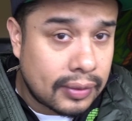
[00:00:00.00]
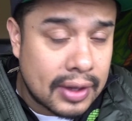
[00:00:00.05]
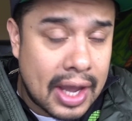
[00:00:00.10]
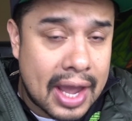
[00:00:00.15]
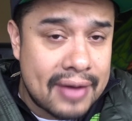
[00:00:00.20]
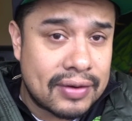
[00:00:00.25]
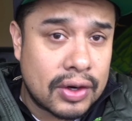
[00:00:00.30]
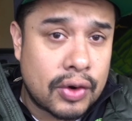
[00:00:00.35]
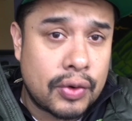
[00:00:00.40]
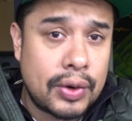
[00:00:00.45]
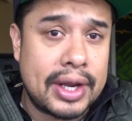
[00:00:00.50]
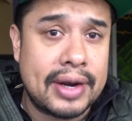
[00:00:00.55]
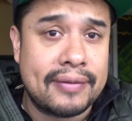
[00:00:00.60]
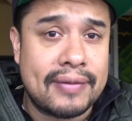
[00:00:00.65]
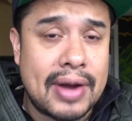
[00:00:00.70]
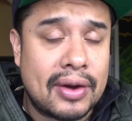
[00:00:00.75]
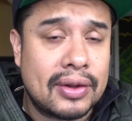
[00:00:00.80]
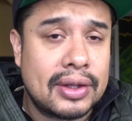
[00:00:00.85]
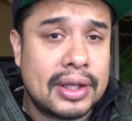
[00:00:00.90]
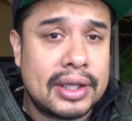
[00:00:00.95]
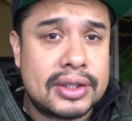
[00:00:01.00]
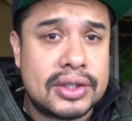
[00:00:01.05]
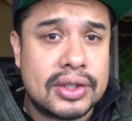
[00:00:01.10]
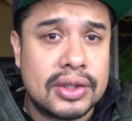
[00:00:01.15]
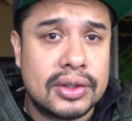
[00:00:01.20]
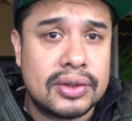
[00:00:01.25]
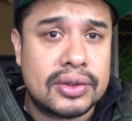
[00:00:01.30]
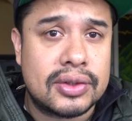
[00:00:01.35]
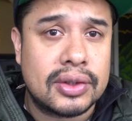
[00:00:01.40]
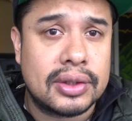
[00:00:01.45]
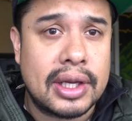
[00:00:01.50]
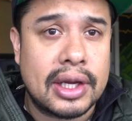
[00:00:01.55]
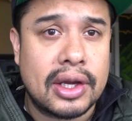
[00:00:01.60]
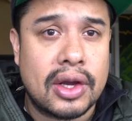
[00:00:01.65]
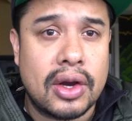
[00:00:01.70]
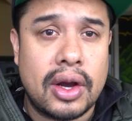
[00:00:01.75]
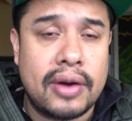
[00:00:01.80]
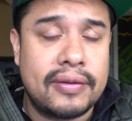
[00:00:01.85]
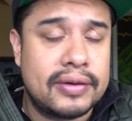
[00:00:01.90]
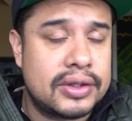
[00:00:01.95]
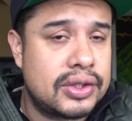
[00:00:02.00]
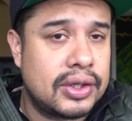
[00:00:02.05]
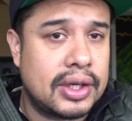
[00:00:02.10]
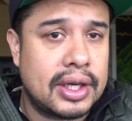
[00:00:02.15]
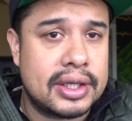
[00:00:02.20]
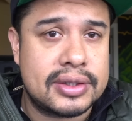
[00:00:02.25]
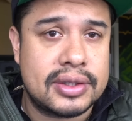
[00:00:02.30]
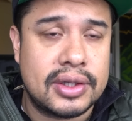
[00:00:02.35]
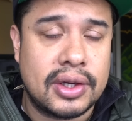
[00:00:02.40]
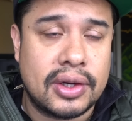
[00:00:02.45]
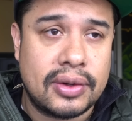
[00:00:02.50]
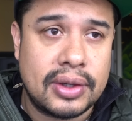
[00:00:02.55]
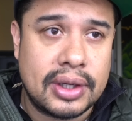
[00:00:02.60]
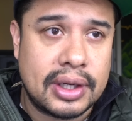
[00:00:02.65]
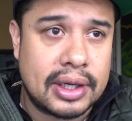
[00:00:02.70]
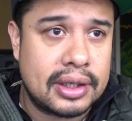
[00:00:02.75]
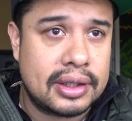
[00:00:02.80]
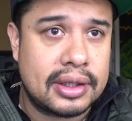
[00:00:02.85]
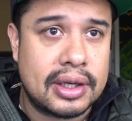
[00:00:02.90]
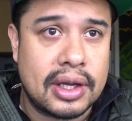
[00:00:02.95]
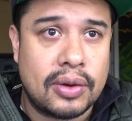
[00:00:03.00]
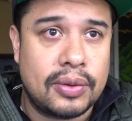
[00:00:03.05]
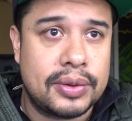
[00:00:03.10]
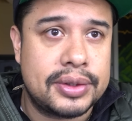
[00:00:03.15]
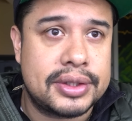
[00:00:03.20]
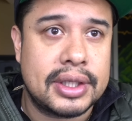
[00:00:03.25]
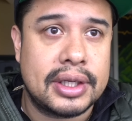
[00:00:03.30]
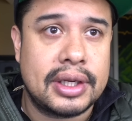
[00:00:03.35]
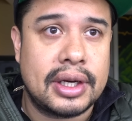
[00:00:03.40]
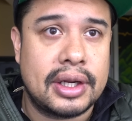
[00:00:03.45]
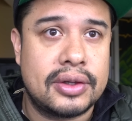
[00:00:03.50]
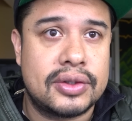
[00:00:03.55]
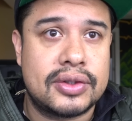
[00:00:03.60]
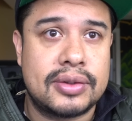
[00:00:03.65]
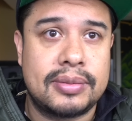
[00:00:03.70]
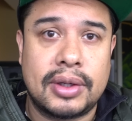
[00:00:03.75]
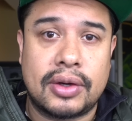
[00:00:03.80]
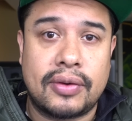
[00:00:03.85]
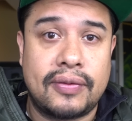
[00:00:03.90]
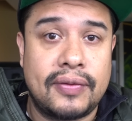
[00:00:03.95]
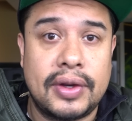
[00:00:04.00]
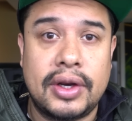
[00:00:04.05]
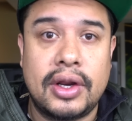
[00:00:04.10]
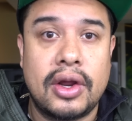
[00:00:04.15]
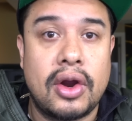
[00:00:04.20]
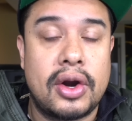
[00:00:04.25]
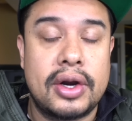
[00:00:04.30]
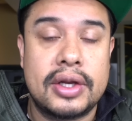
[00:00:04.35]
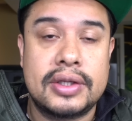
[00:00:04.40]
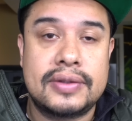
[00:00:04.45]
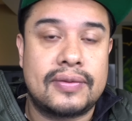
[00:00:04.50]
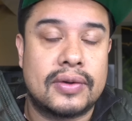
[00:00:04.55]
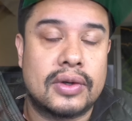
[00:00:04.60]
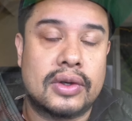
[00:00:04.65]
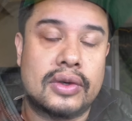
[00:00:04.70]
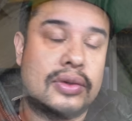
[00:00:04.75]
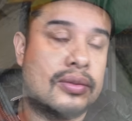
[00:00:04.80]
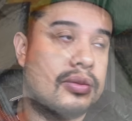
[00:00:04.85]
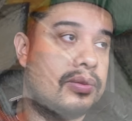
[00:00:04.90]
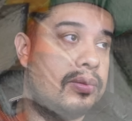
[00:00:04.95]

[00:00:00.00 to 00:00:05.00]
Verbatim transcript: I have a creative outlet to to let go of, as you guys know. And I, I always say it. I used to be a graffiti artist for